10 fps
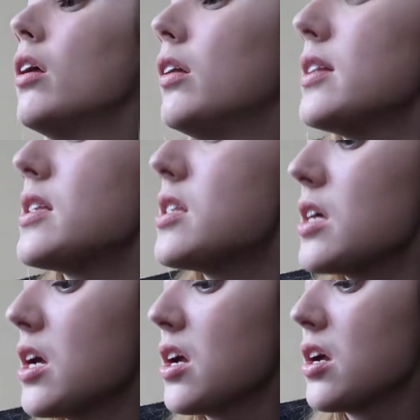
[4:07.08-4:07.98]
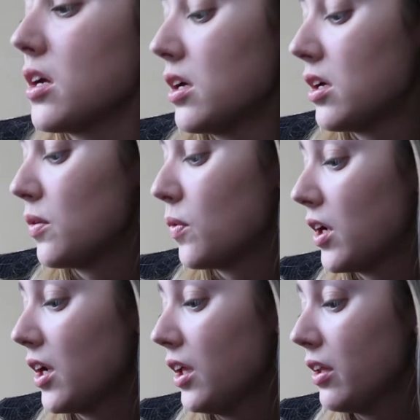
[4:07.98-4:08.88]
Let's see. Where
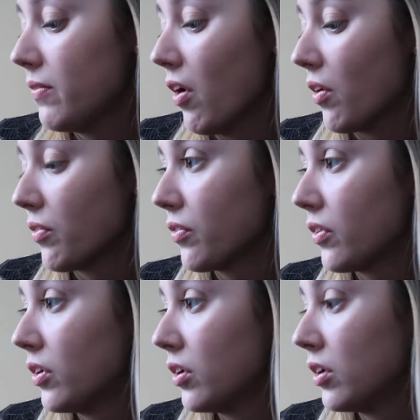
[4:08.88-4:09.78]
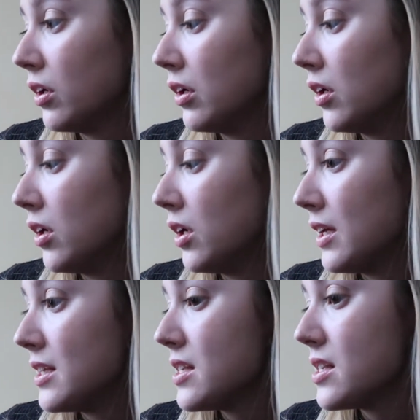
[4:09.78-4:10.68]
did I leave off?
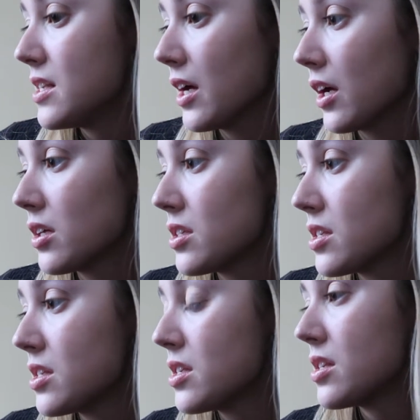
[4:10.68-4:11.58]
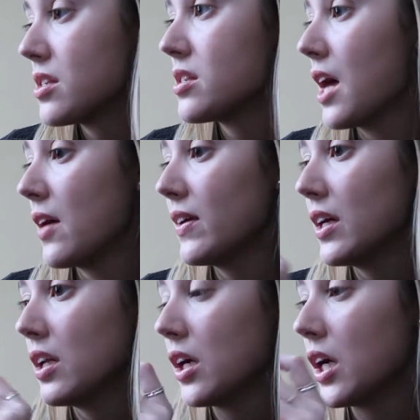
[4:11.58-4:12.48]
Six.
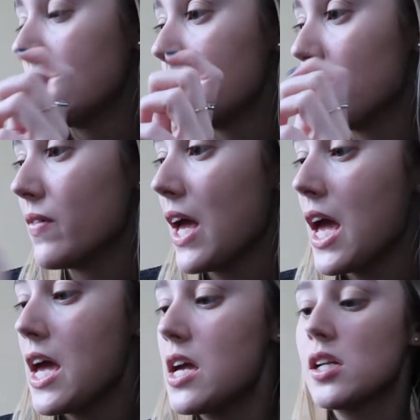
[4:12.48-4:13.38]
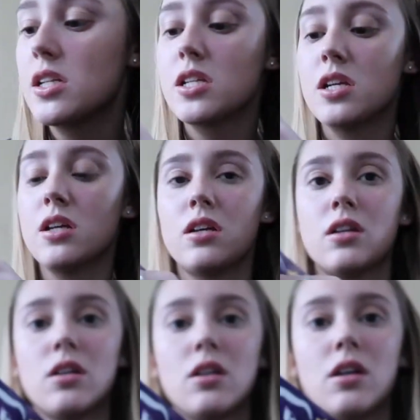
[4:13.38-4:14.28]
Seven. All right, so we have eight
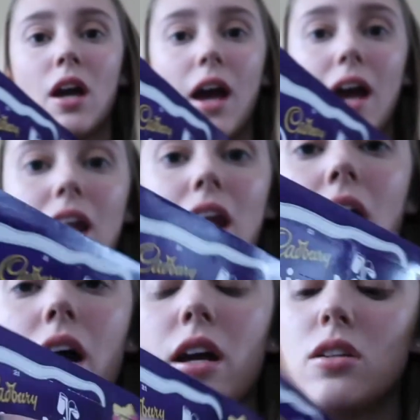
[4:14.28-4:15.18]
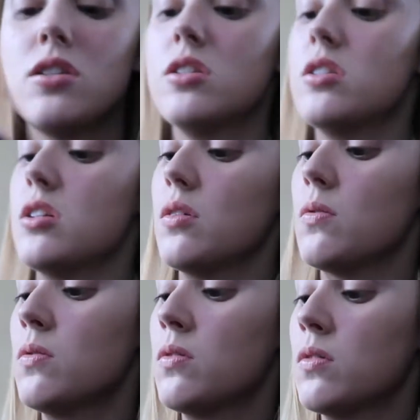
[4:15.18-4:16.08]
and nine to
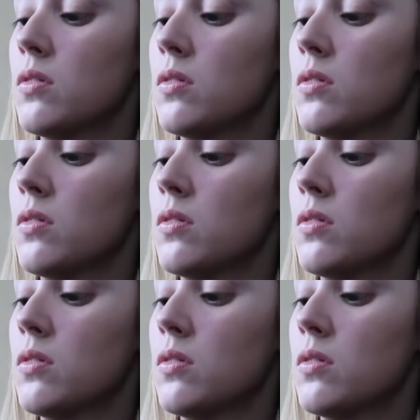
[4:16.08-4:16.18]
do.